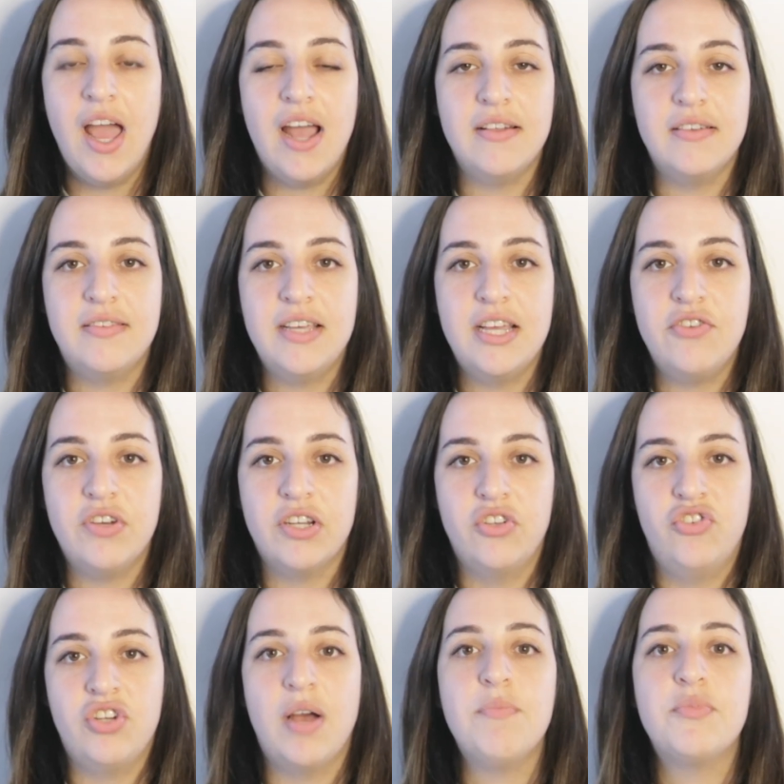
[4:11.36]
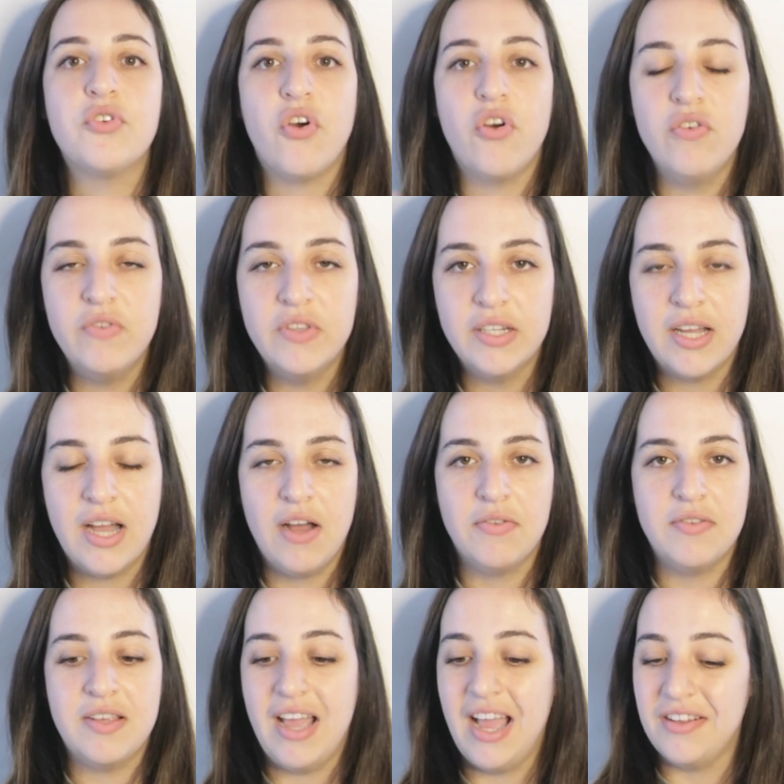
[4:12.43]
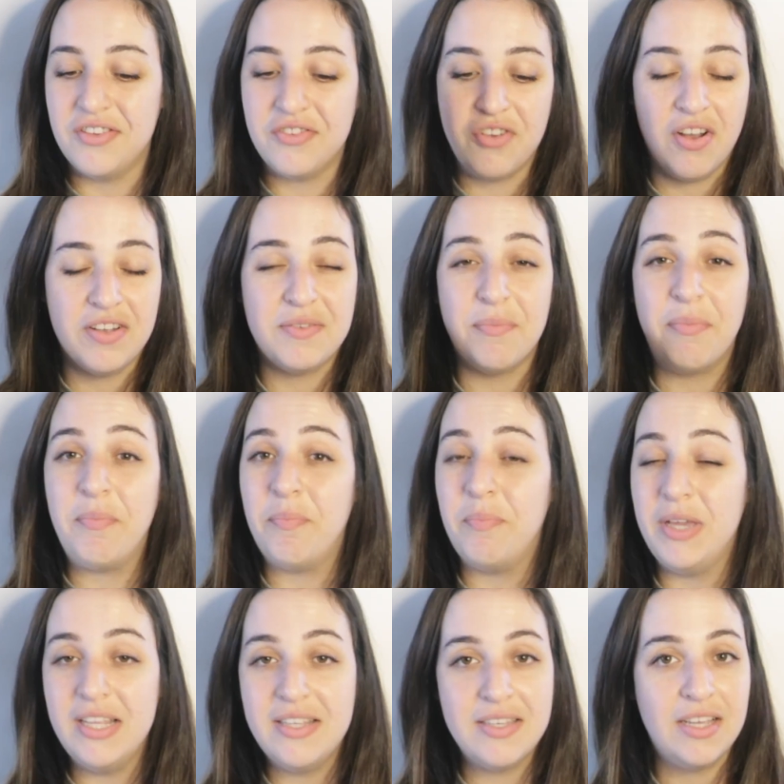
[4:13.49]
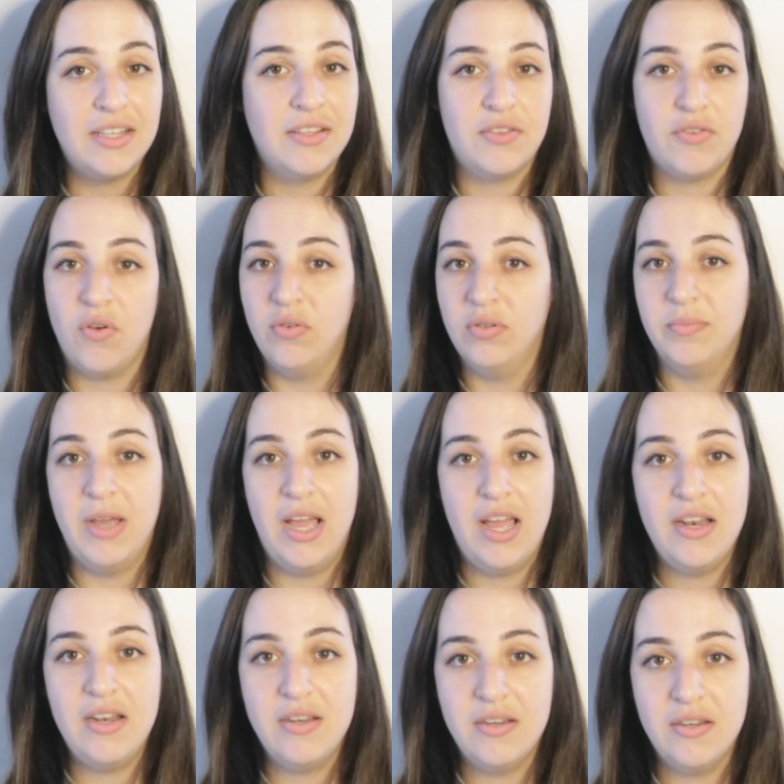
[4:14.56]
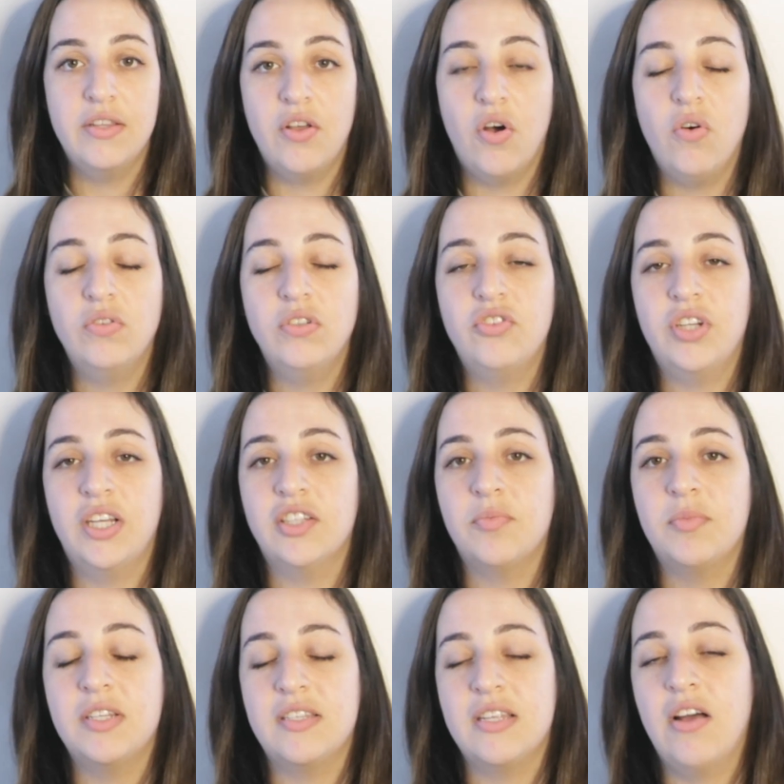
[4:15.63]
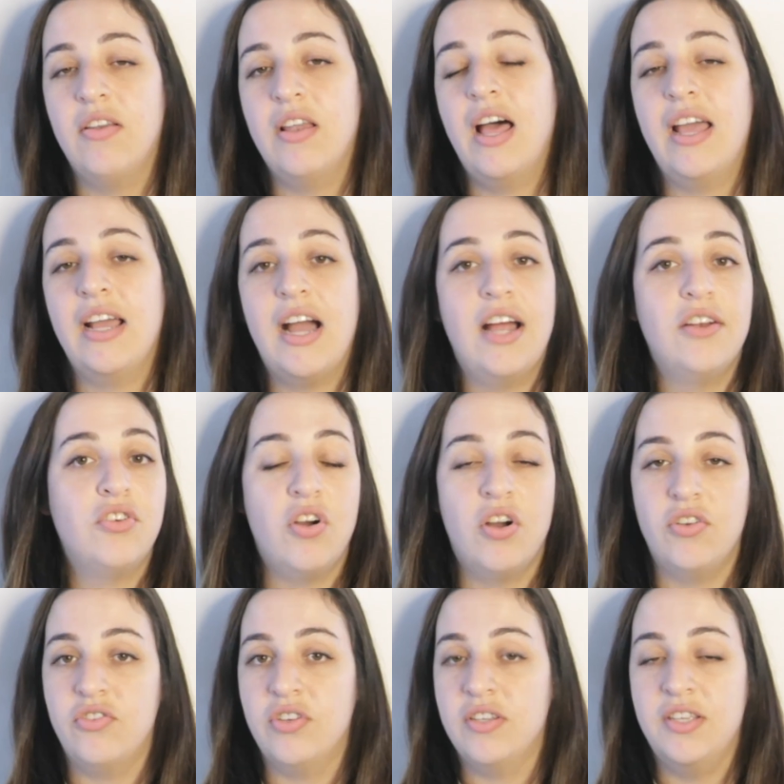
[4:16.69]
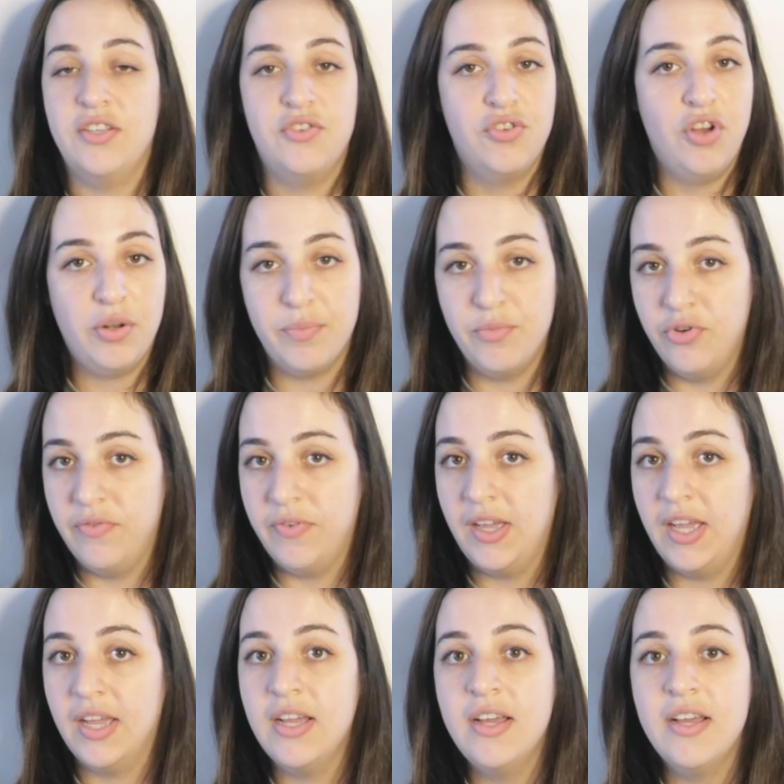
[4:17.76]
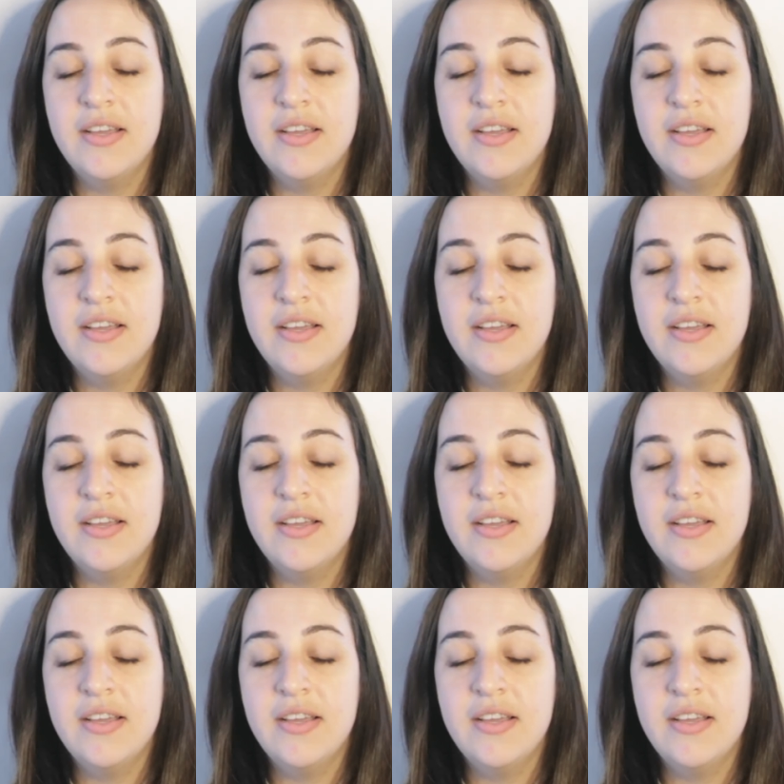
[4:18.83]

and Cedric jumps over the counter and starts beating this old man. The older gentleman is now lying unconscious. He's not moving.